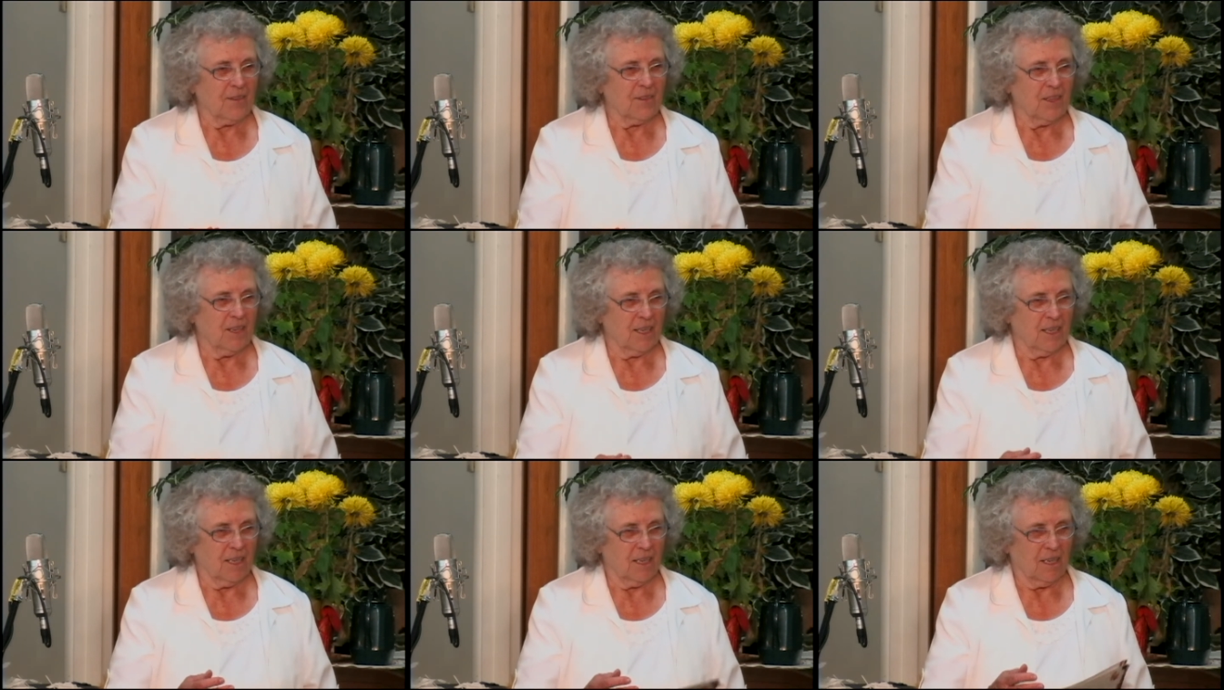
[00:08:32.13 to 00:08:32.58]

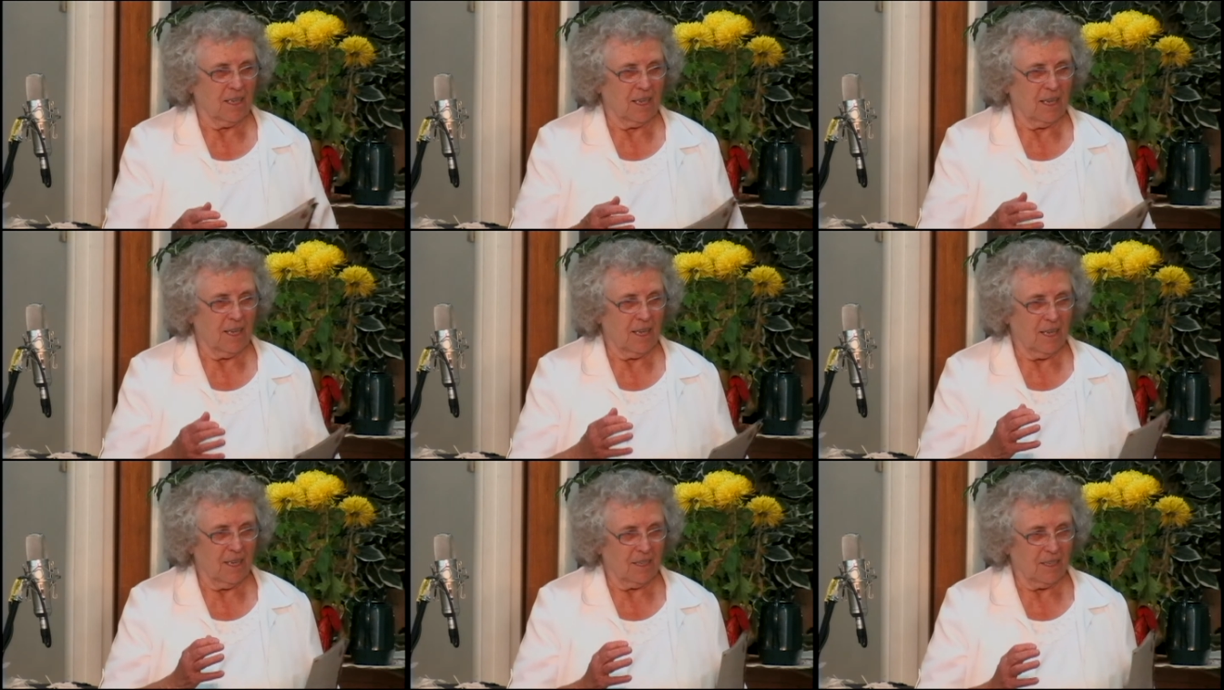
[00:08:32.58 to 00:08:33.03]
the
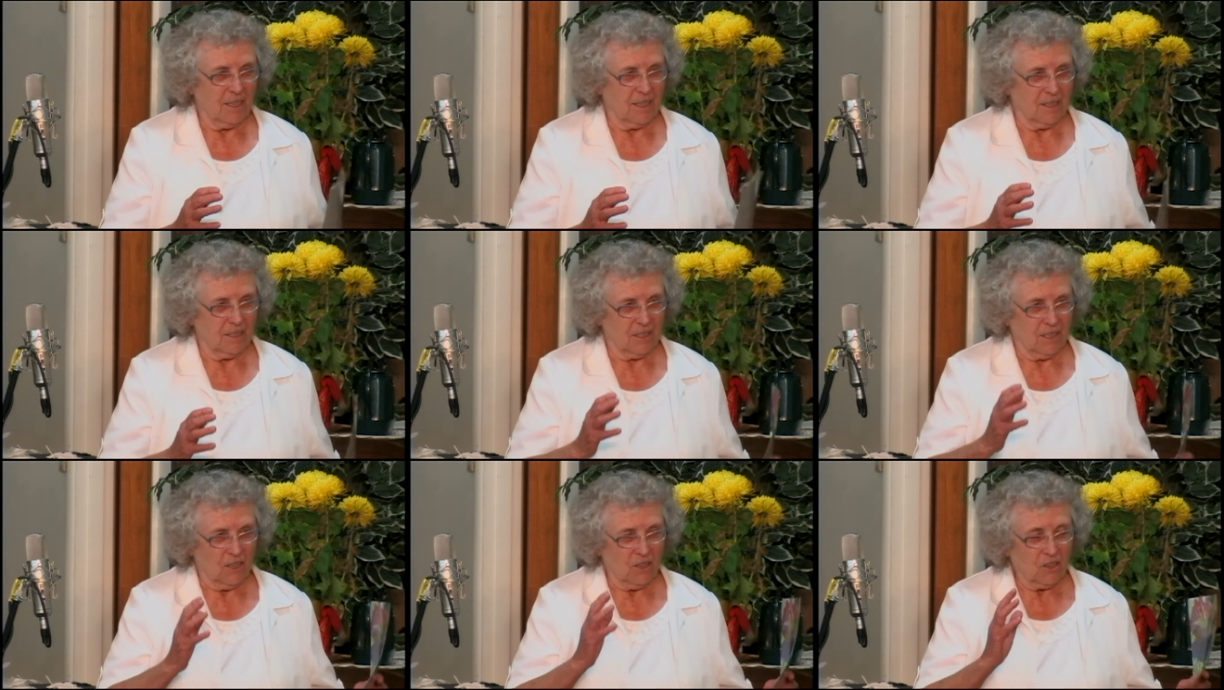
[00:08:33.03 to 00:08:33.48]

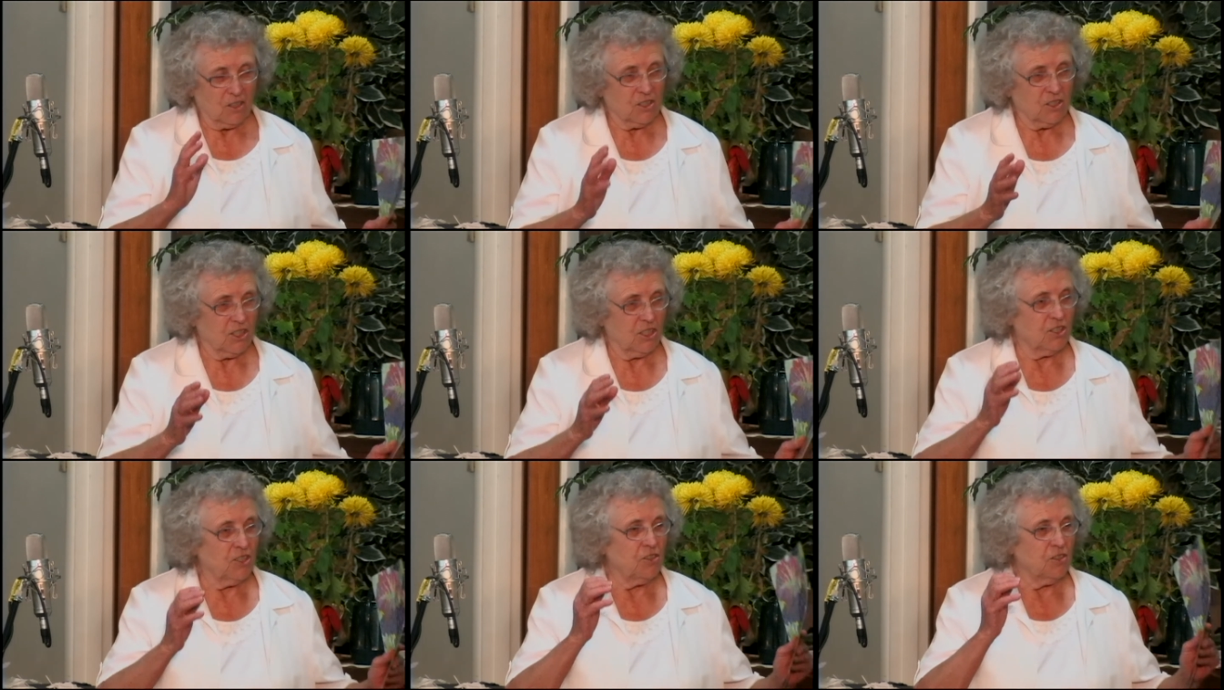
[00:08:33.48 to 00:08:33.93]
Lord
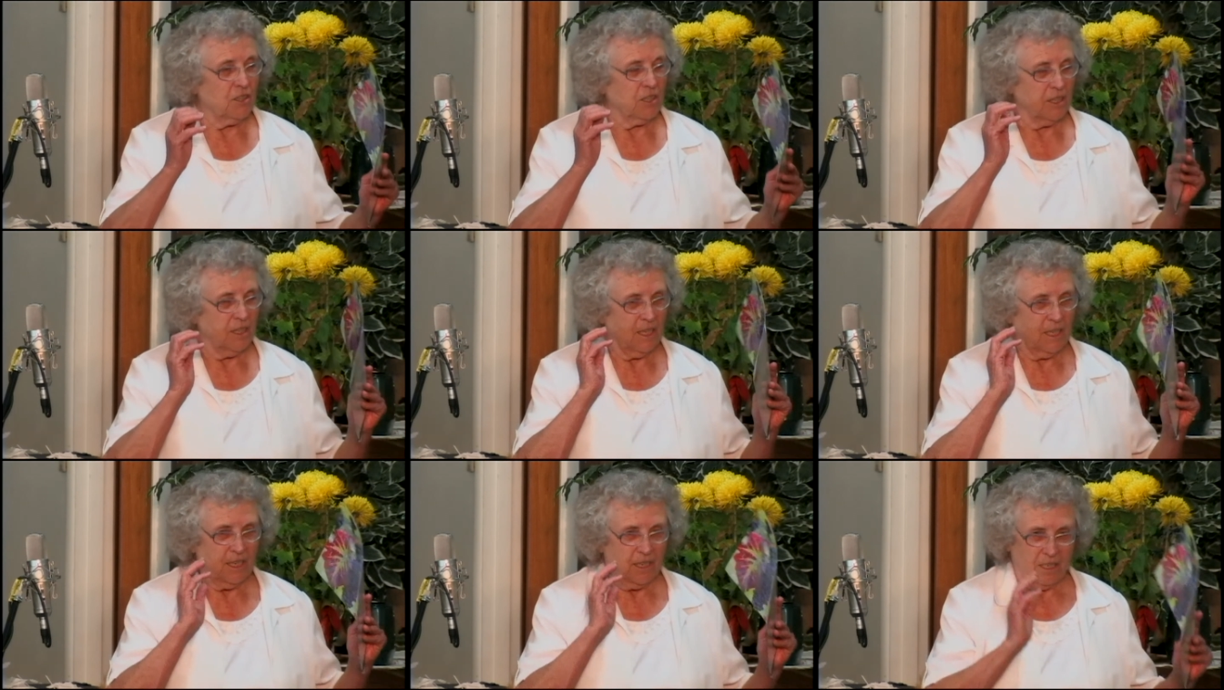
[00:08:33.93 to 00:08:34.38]
says you can
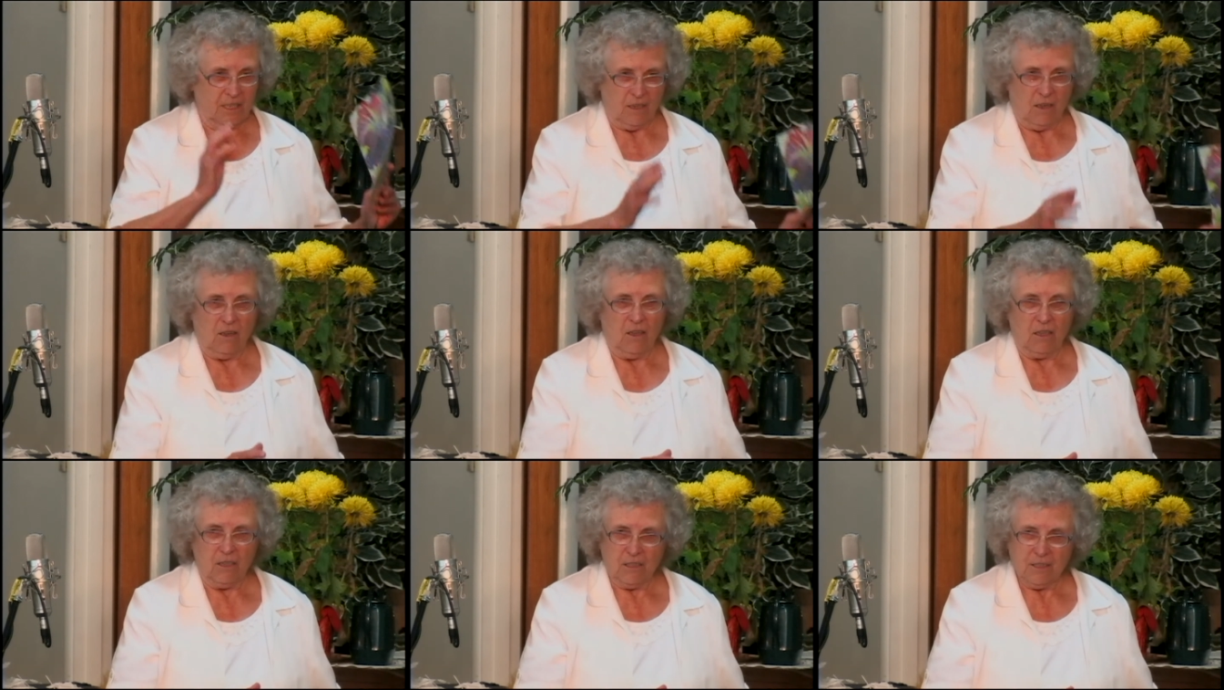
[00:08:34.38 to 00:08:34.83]
eat it
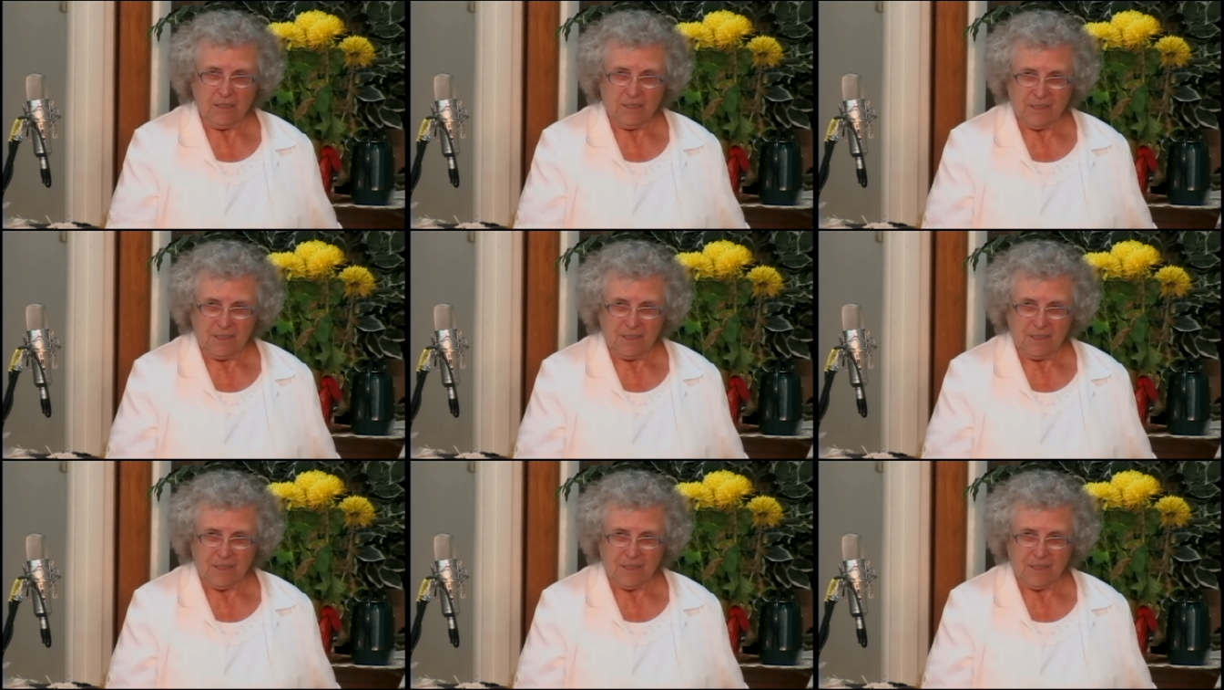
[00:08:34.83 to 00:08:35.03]
all,